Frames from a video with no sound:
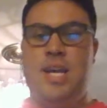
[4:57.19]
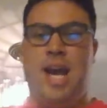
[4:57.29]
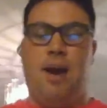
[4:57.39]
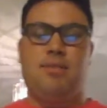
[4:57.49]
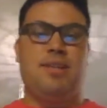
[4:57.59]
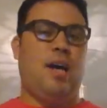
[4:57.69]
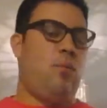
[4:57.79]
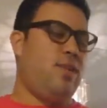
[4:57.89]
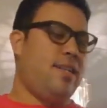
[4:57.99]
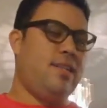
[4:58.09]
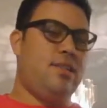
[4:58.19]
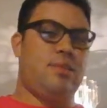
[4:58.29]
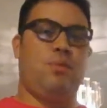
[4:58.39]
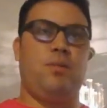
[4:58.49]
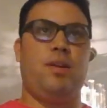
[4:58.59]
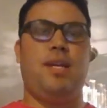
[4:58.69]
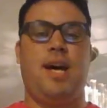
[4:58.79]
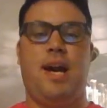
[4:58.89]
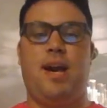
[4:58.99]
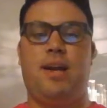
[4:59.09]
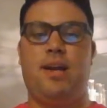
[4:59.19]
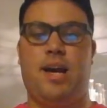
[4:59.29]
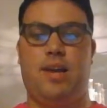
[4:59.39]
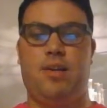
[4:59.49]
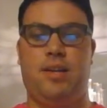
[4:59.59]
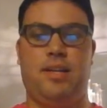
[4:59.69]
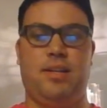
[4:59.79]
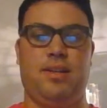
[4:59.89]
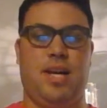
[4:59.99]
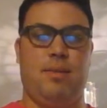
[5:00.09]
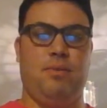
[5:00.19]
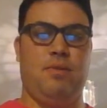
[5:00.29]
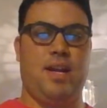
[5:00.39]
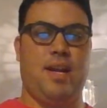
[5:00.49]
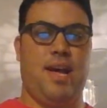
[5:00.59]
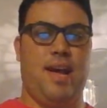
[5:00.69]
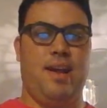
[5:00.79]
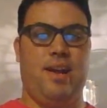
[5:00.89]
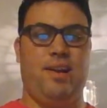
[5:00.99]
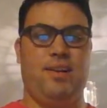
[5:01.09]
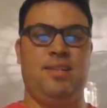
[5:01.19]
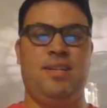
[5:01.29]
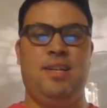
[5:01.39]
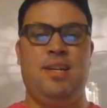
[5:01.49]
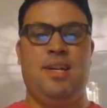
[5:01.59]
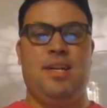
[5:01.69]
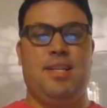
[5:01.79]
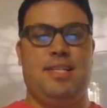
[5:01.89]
I was a little disappointed that I couldn't get the time to Greg Ayers to